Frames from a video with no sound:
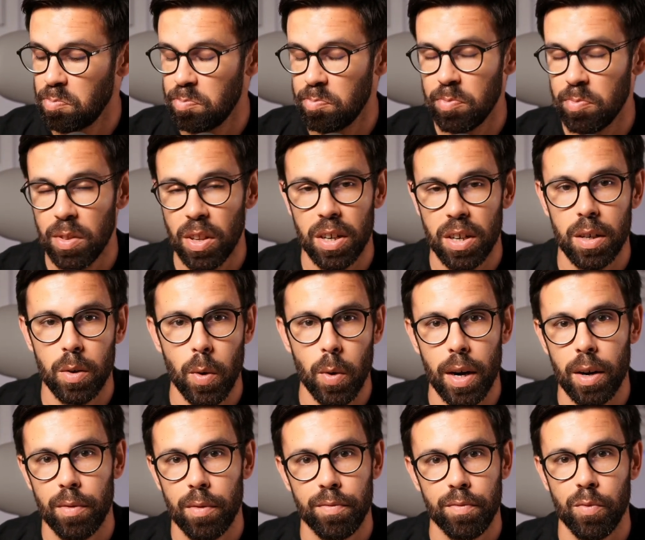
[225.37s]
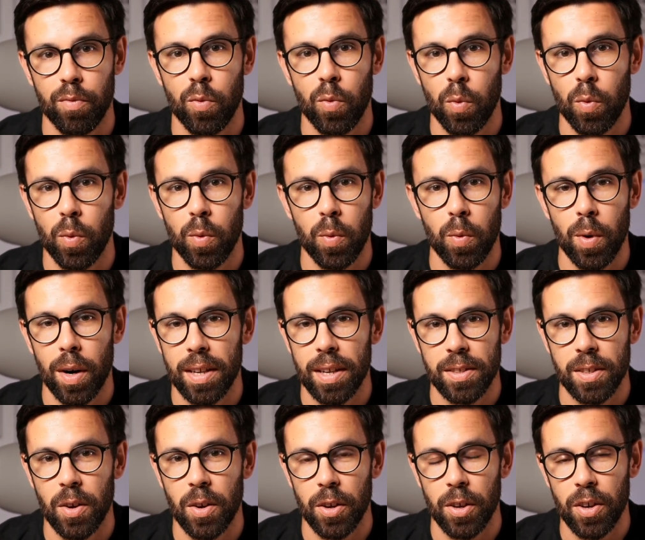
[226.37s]
not aware of what
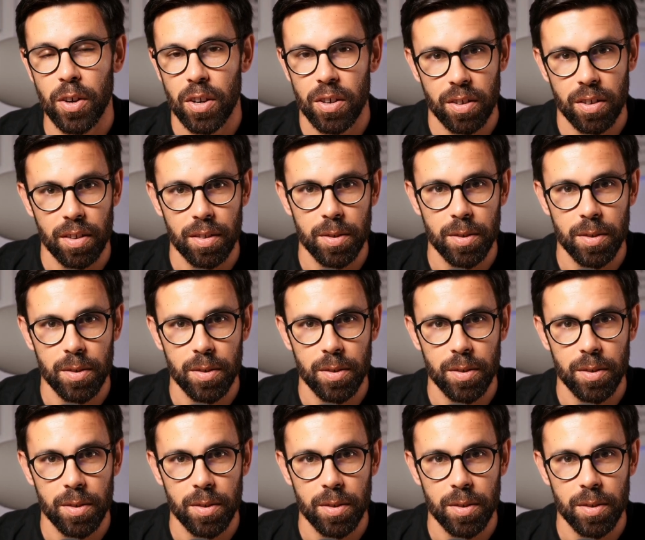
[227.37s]
is going on.